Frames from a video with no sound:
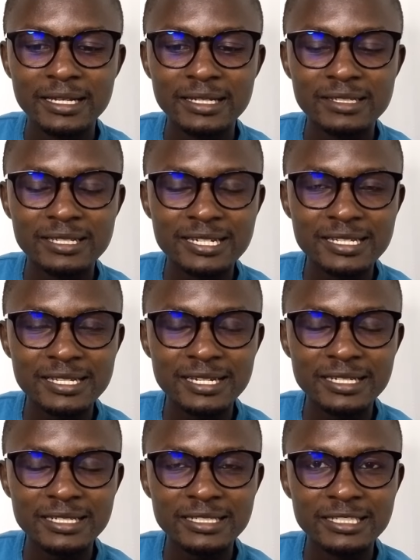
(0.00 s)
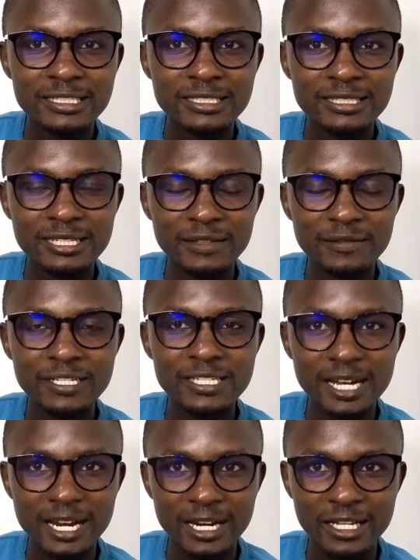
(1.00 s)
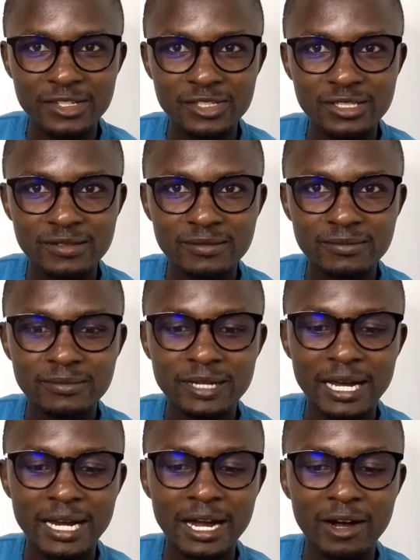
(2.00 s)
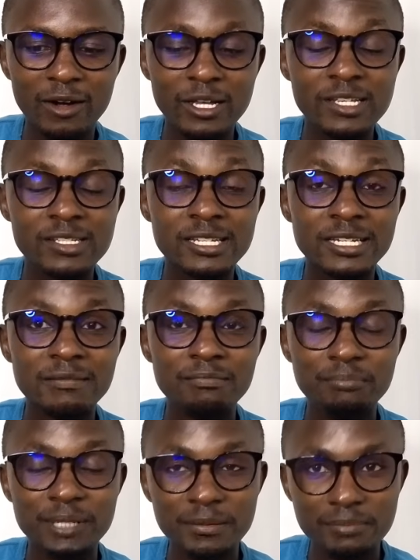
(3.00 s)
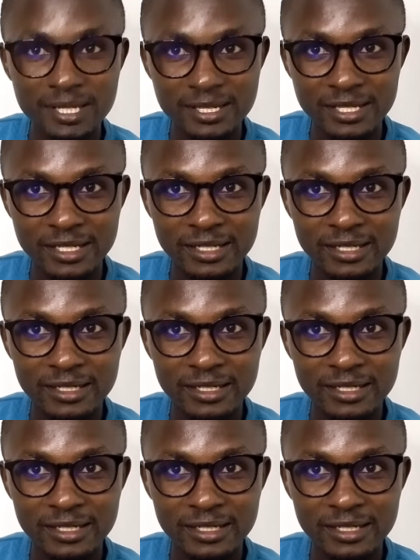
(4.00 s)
Citizen TV journalist, and now he's in BBC